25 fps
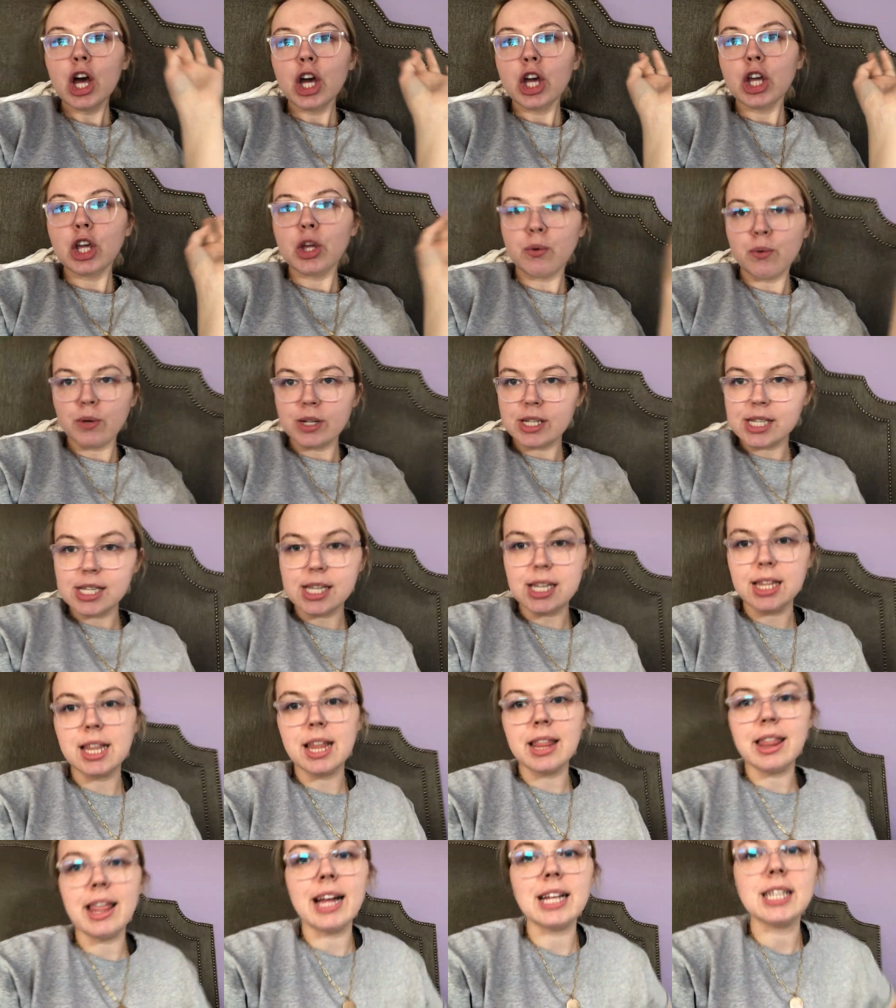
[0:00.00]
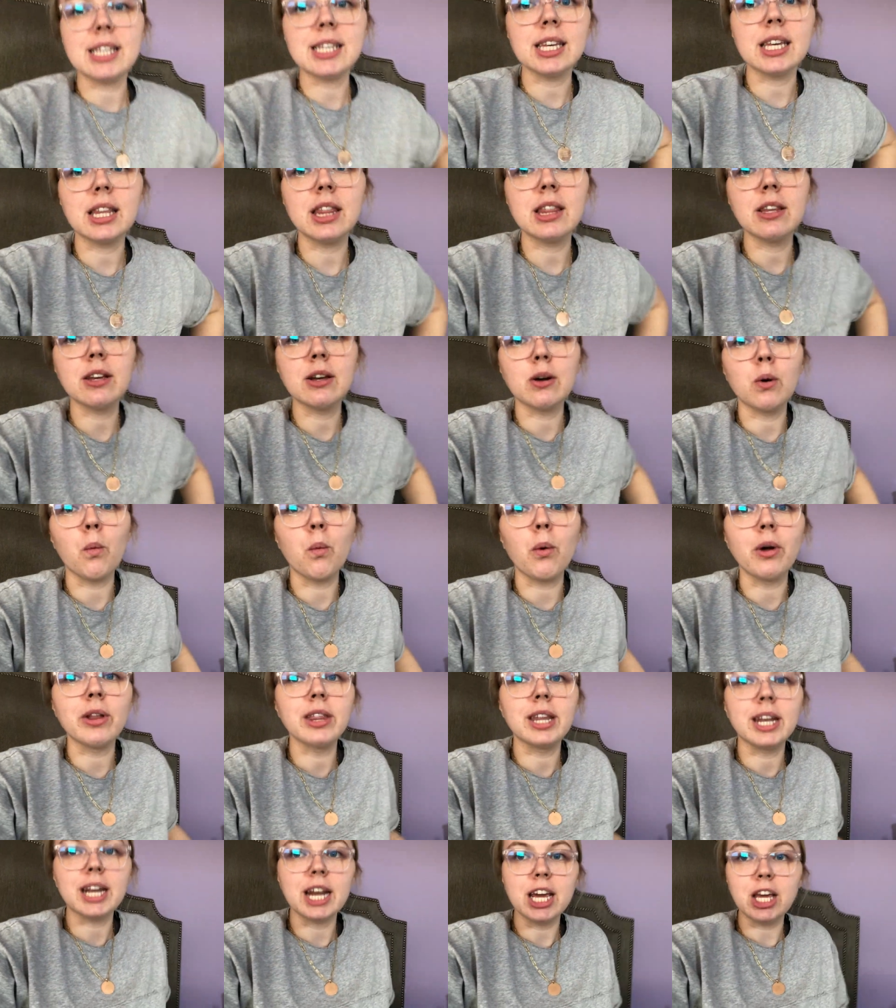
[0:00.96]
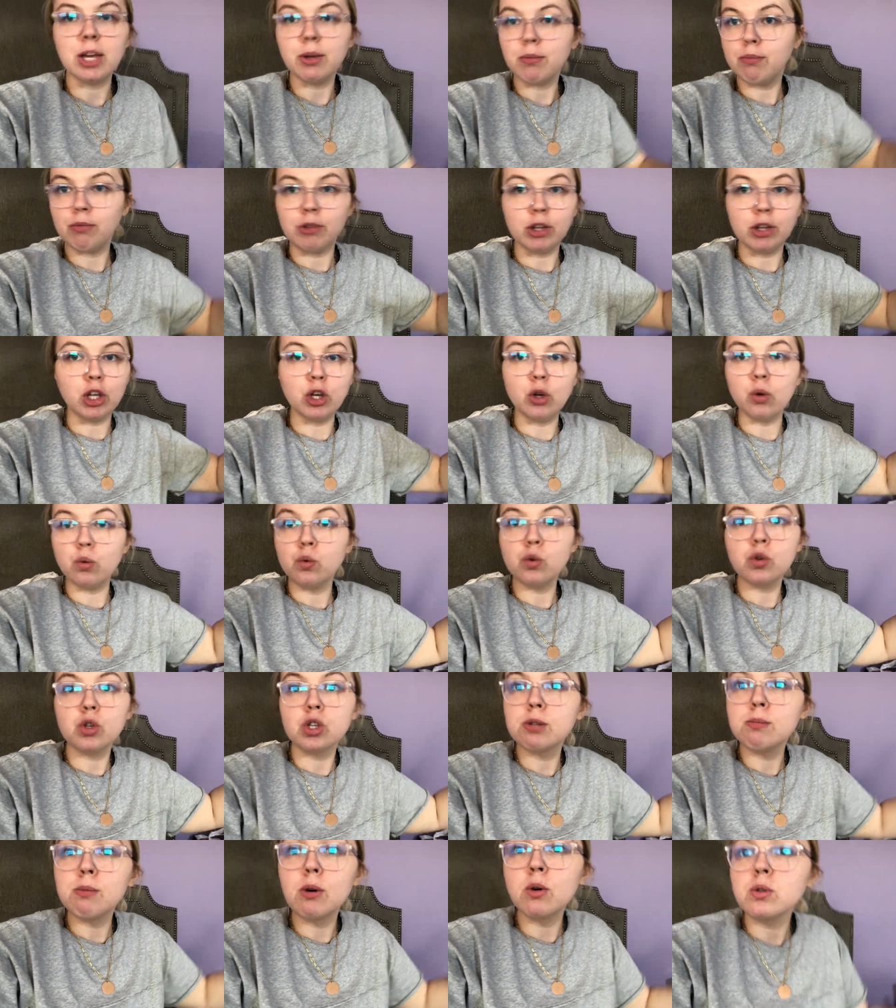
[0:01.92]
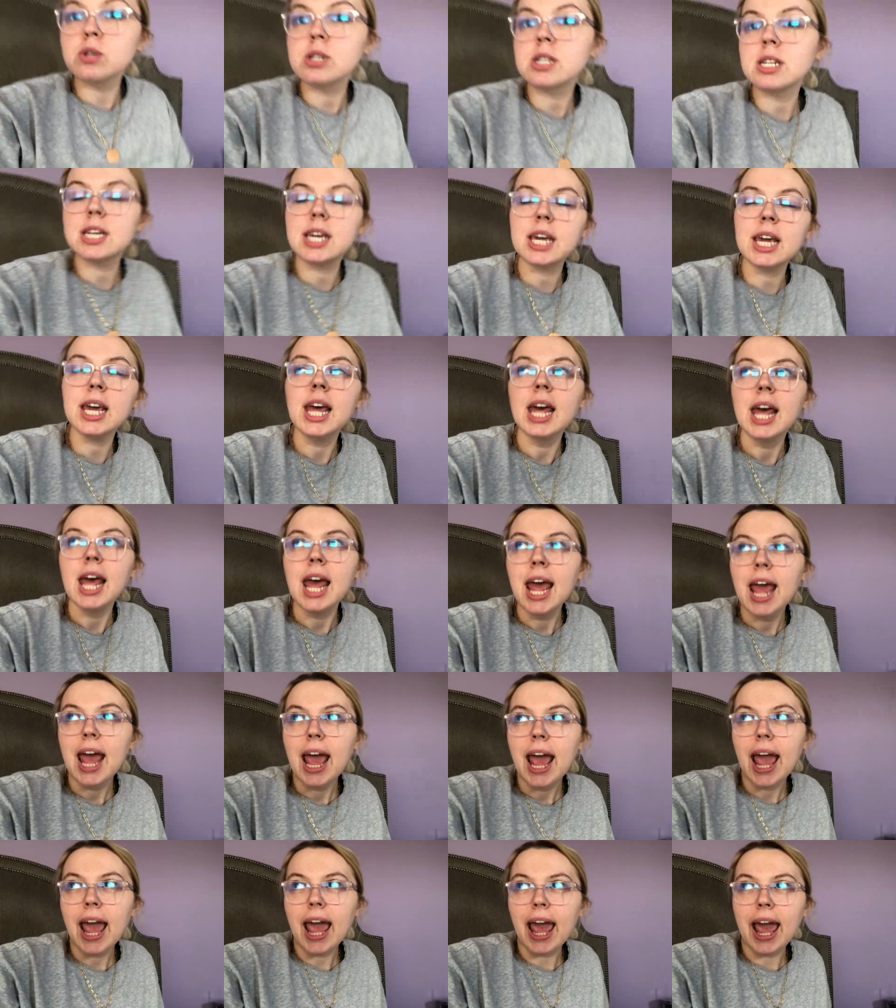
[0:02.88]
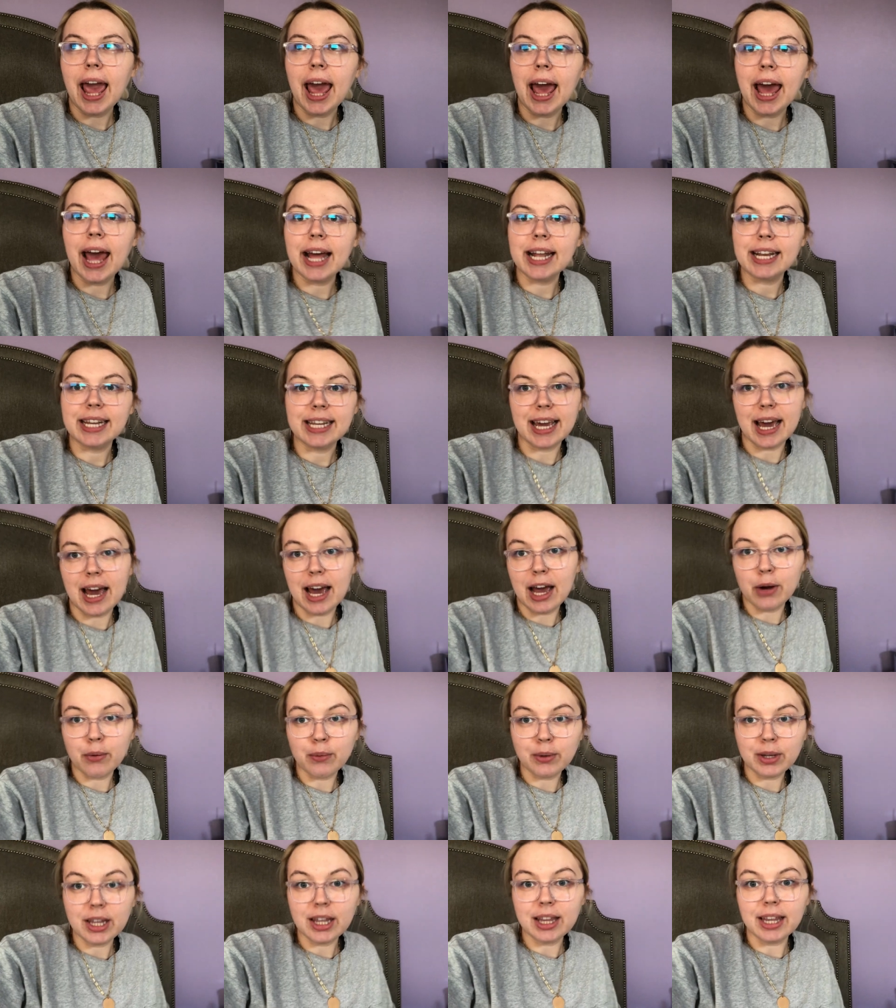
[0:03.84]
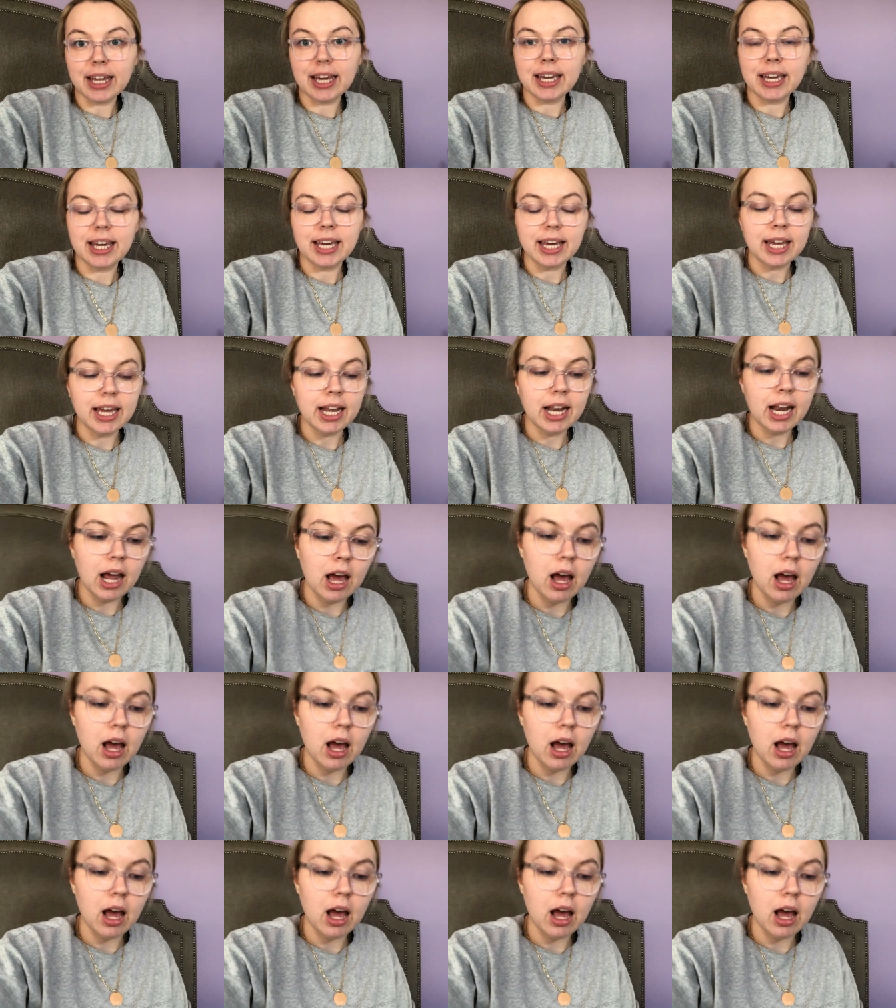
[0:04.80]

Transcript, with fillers: you would see that that's like the one that I used mostly, and yeah, I really like it.